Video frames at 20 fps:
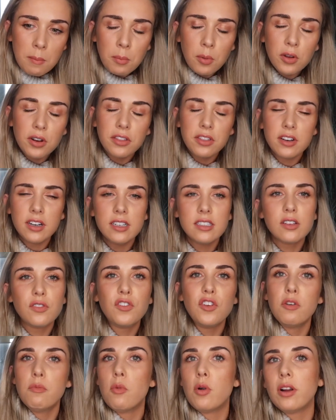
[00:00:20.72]
But there is a
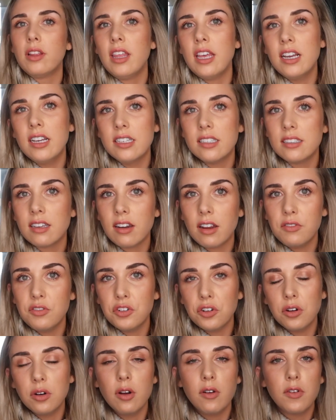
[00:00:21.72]
few more things that I've
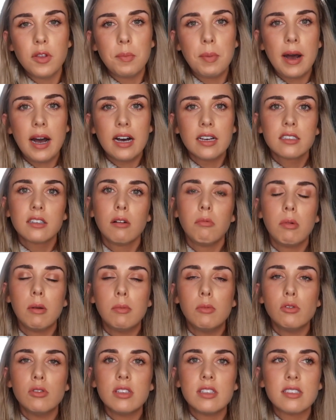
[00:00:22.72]
done over the past couple
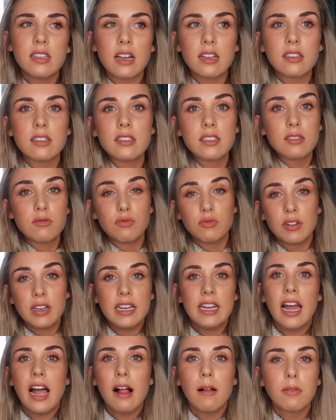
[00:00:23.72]
of months that's
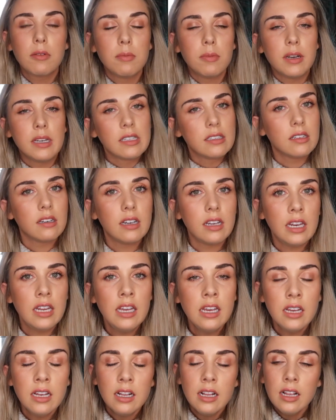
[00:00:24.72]
really helped my
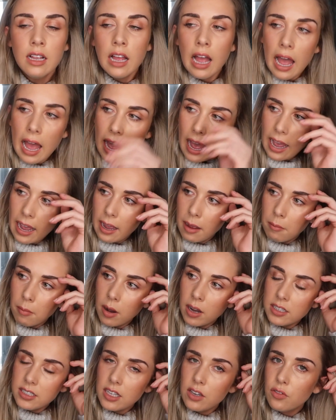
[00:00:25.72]
anxiety.
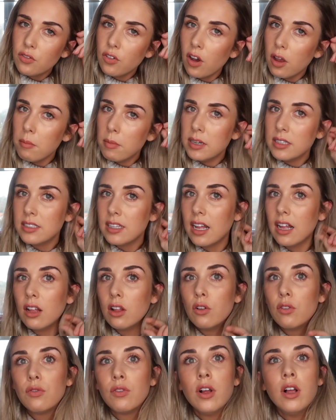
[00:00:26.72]
I did find
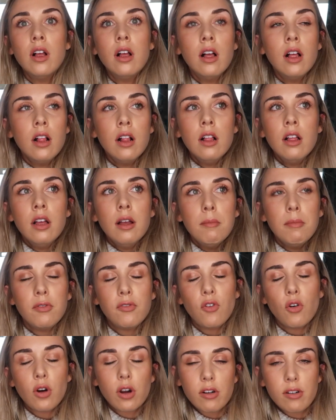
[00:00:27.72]
myself
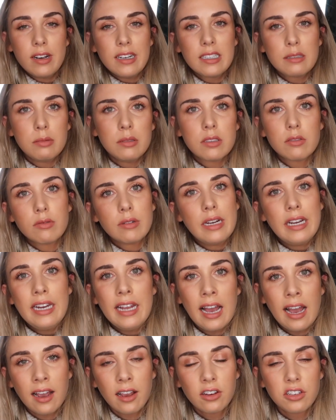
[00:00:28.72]
before Christmas
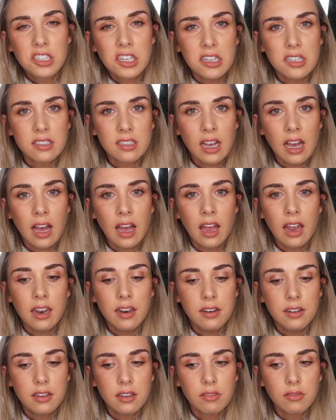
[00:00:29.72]
really anxious
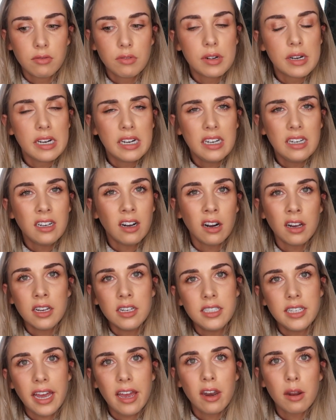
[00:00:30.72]
and really kind
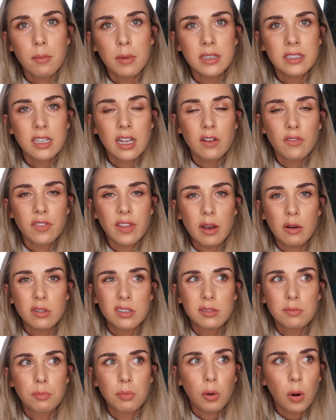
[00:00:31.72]
of down on myself, and that
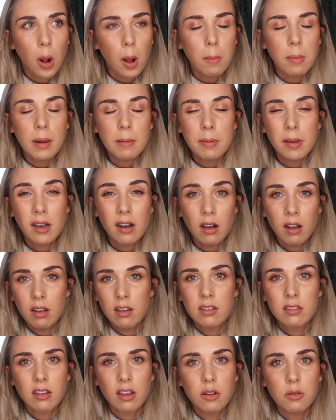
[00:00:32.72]
was probably
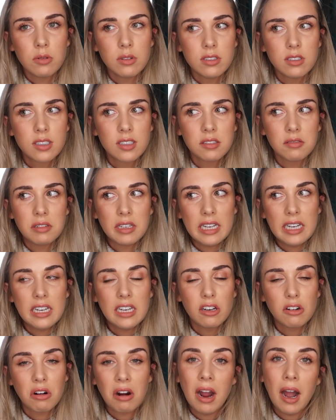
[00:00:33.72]
because I was
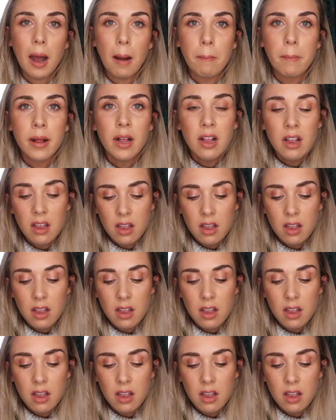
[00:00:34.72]
eating crap,